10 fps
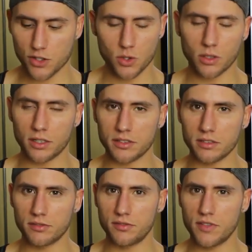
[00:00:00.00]
Sure,
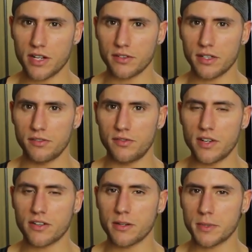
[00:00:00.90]
under very,
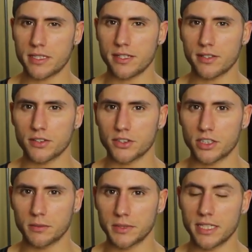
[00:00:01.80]
very particular
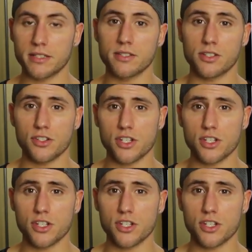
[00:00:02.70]
circumstances,